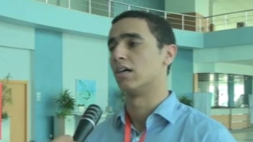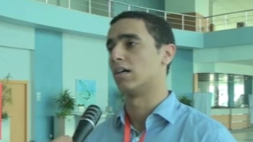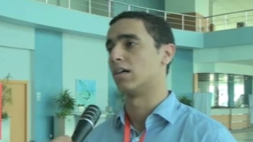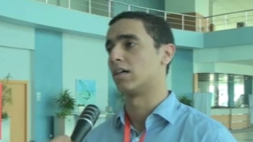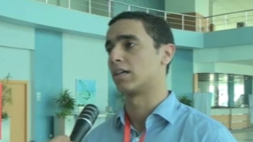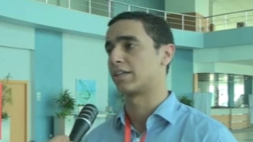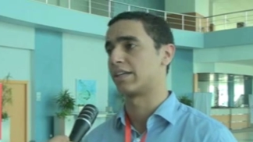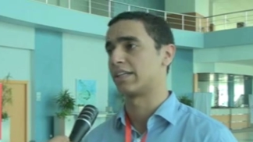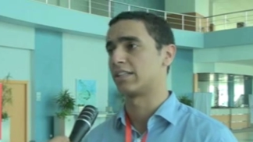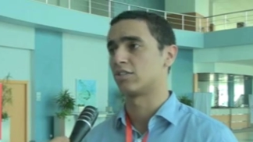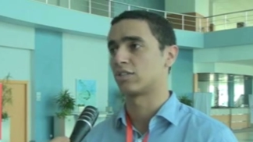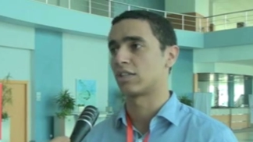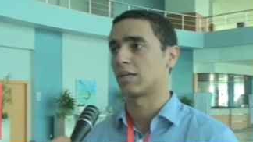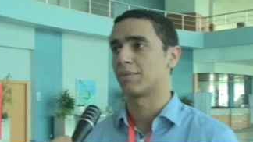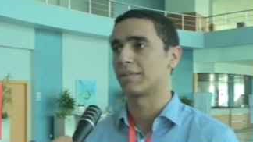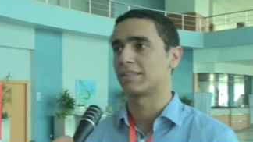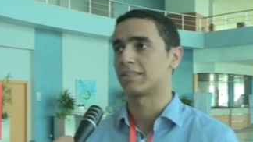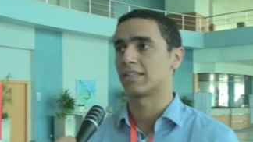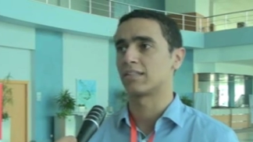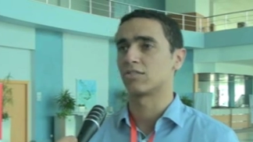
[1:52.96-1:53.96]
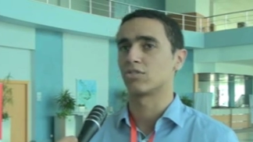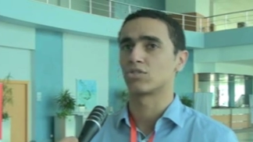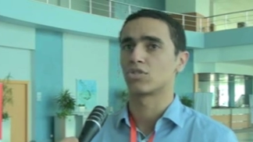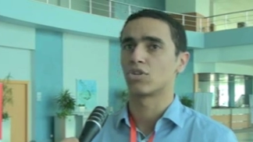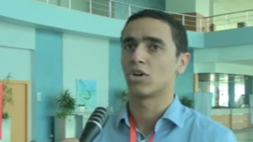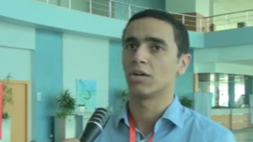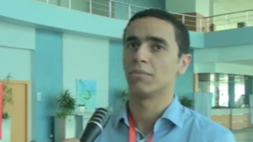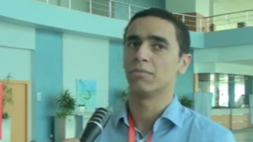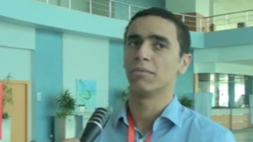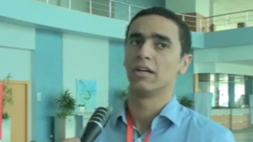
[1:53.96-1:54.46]
uh,
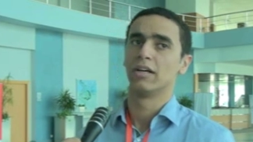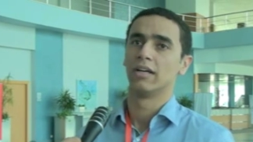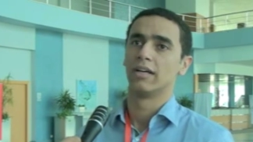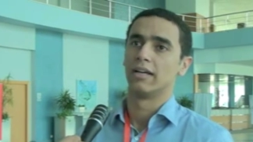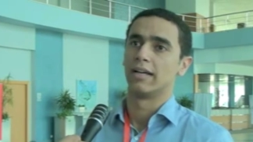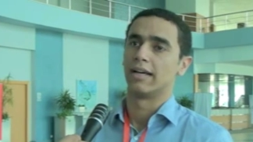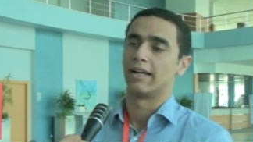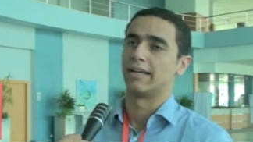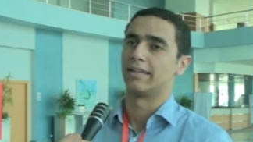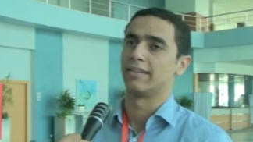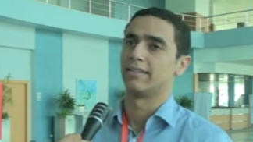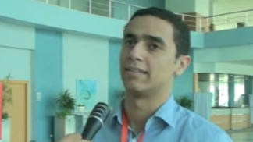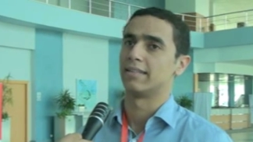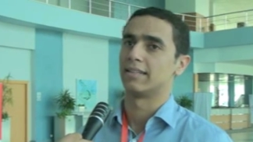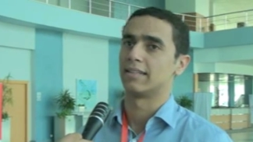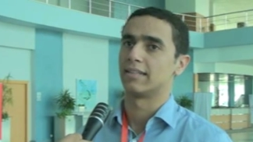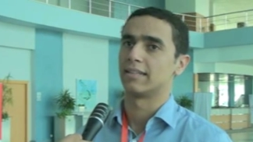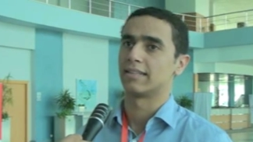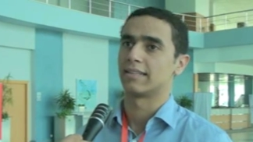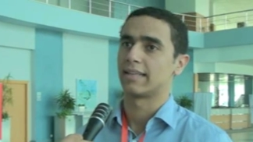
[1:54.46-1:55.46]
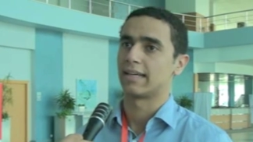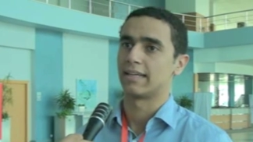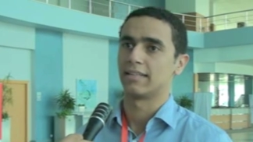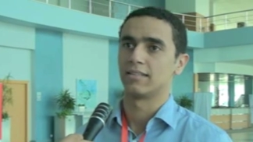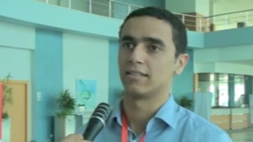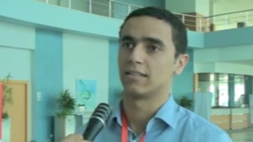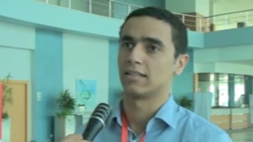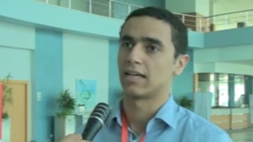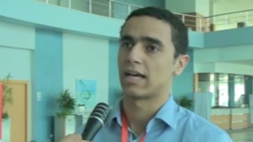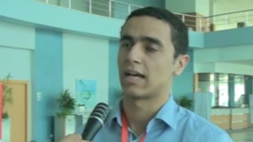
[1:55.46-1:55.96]
create.msdn.com and uh,
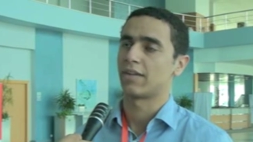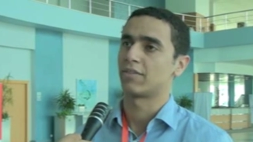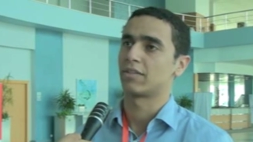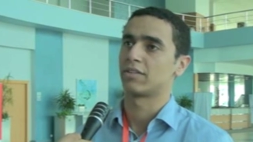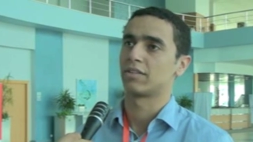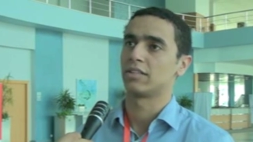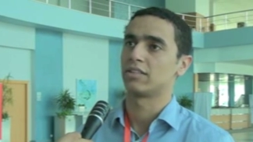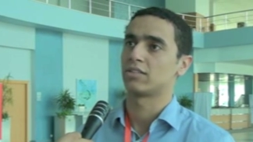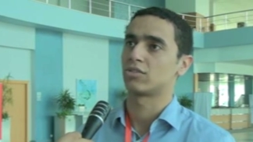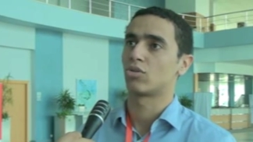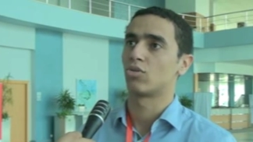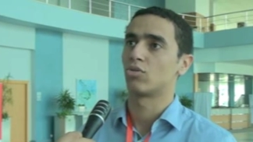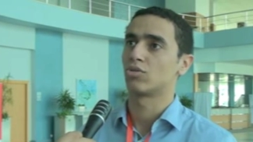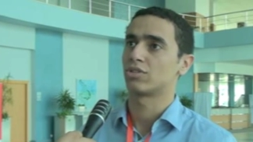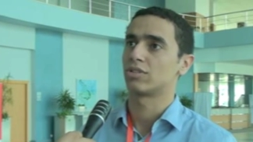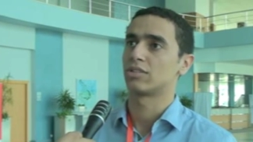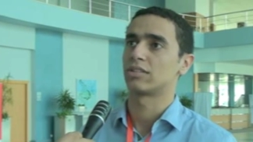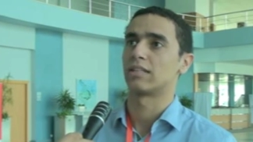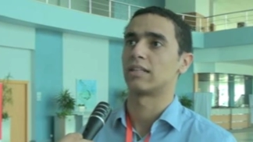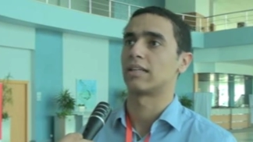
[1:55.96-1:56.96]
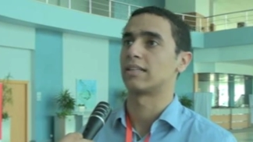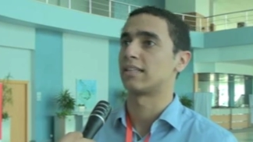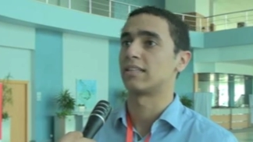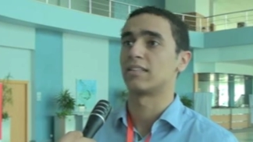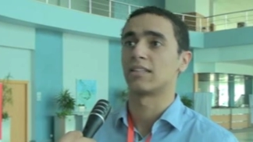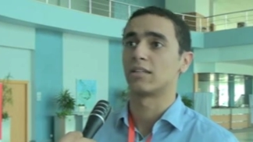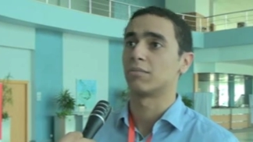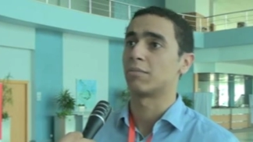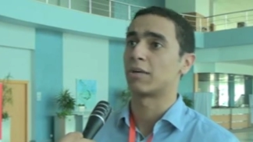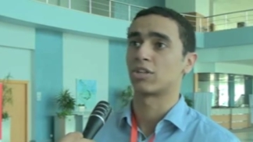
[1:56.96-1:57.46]
then uh, having these courses and
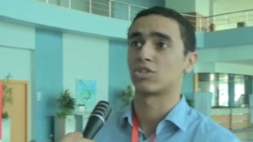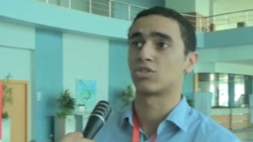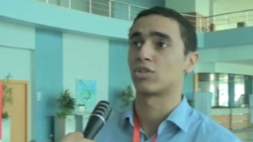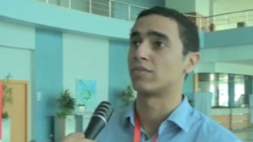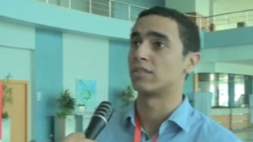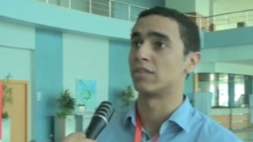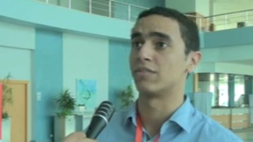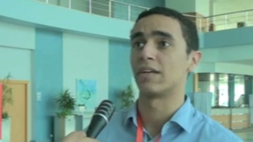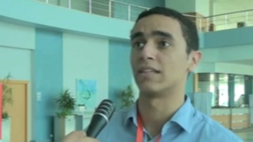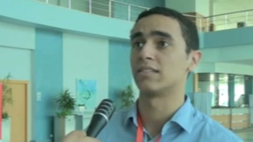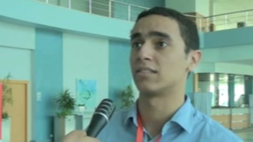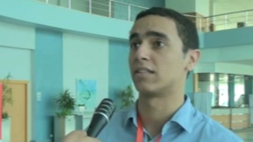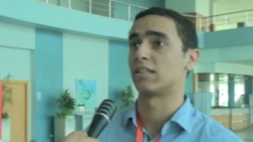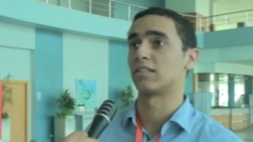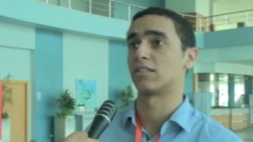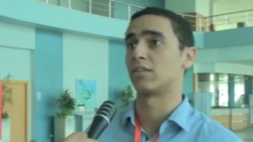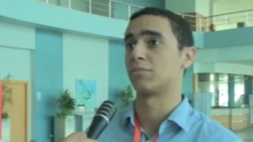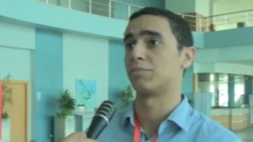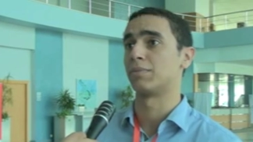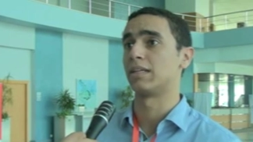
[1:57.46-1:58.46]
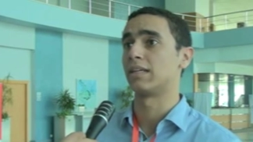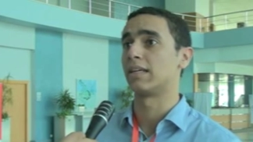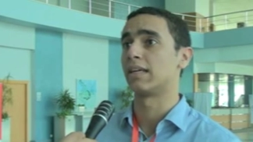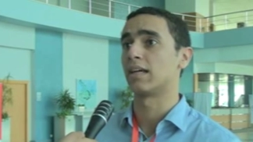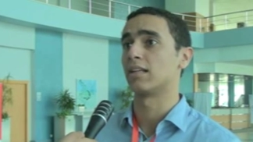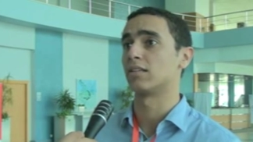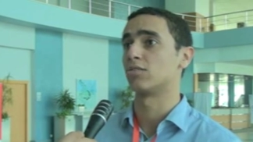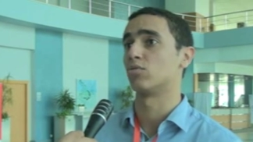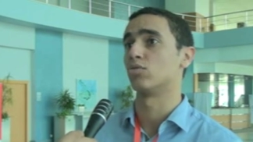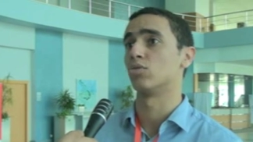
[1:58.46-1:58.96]
attending the Microsoft events that are being
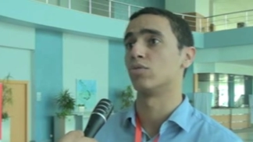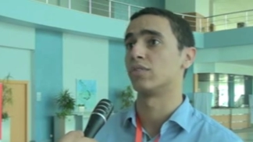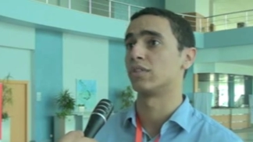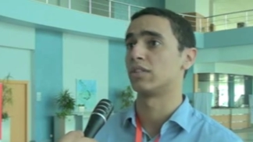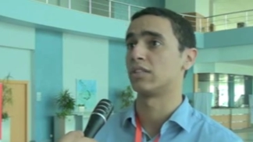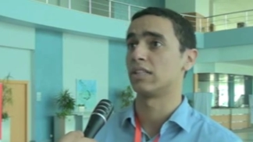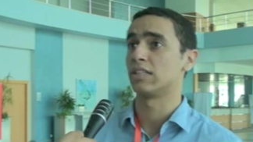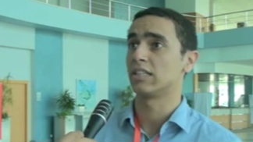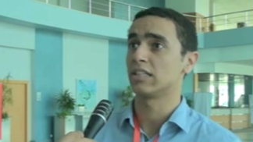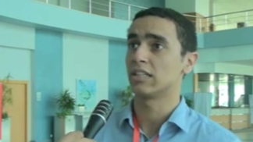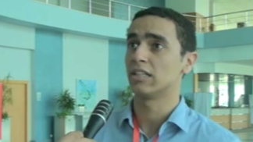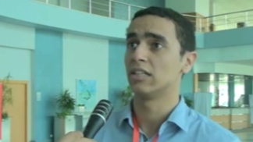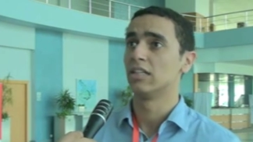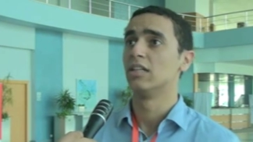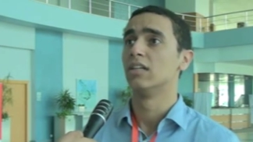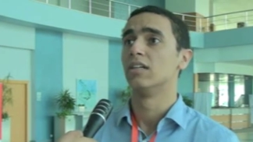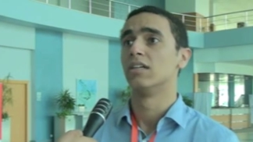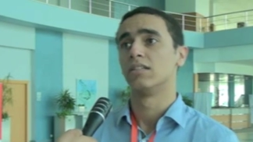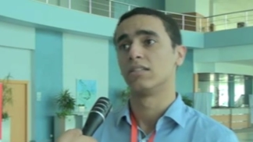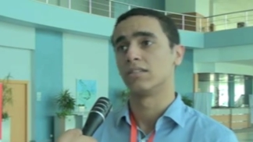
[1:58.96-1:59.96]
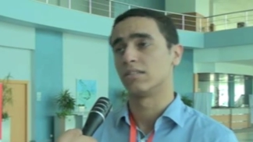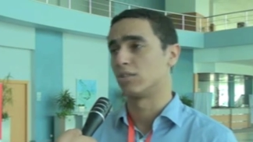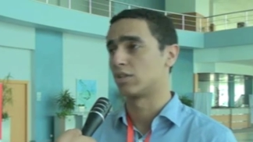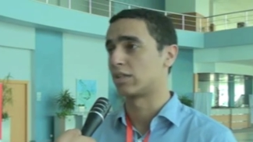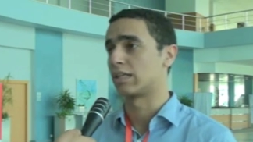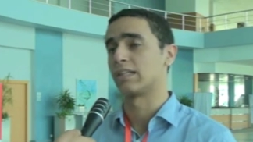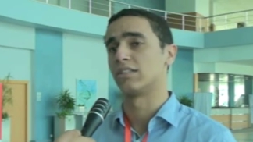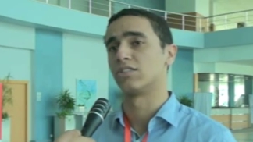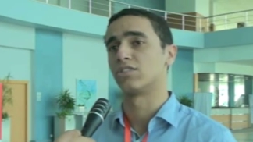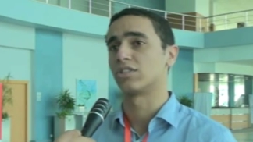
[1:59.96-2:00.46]
held all over the year
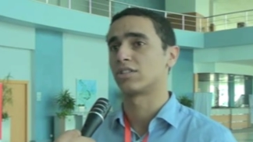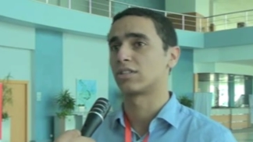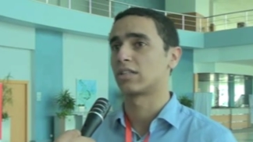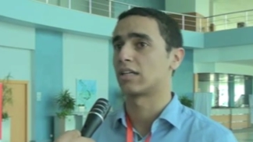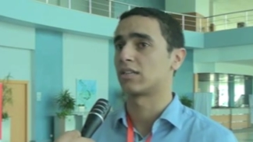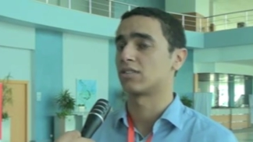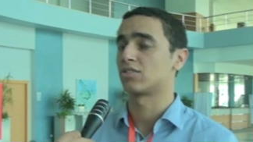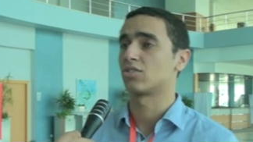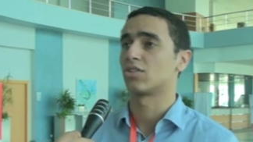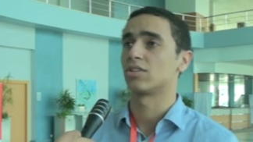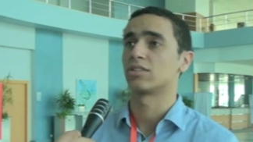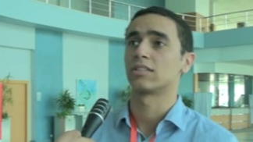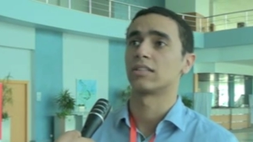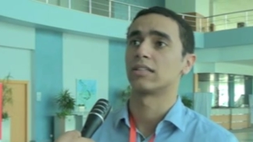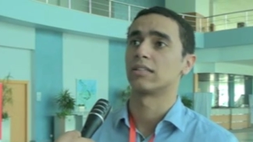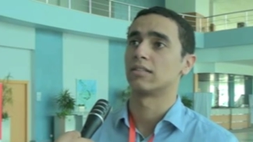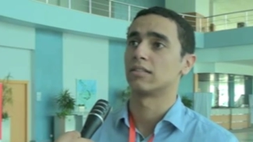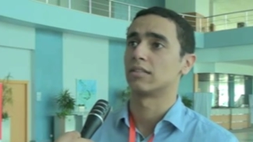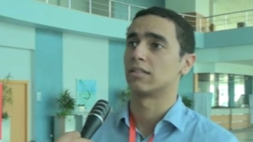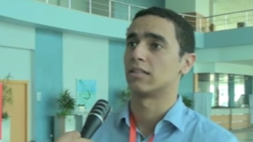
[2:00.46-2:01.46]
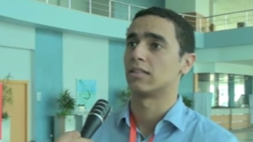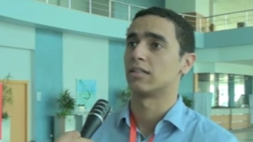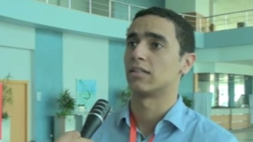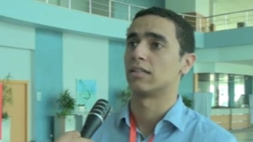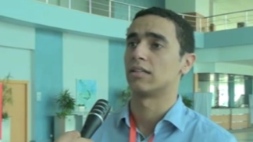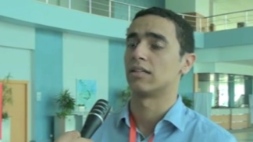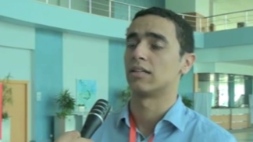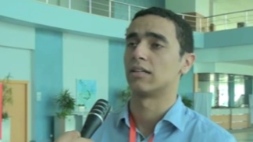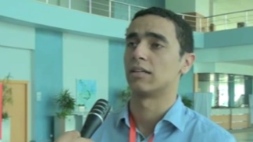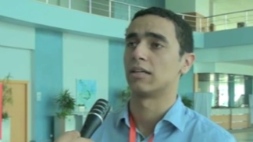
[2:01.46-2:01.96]
you can just get started and
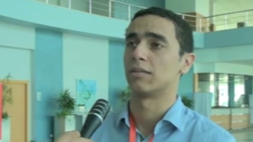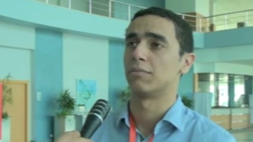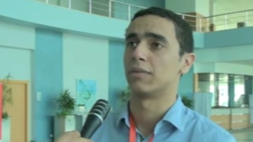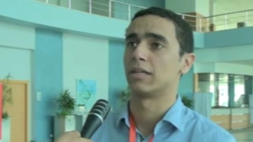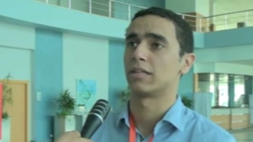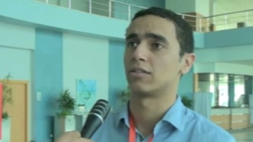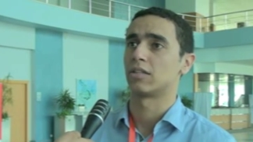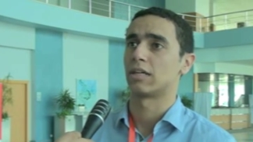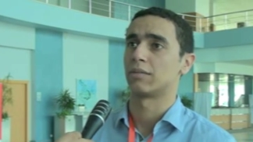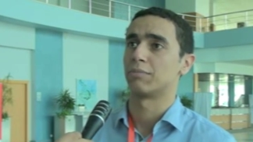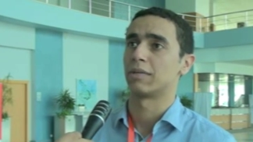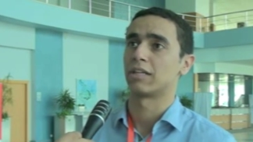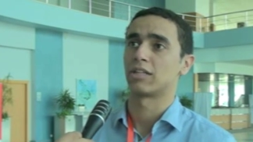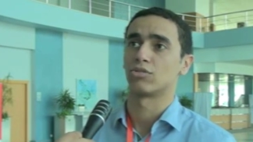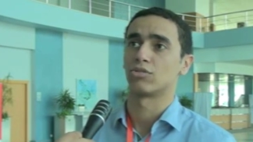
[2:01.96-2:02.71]
uh, and make and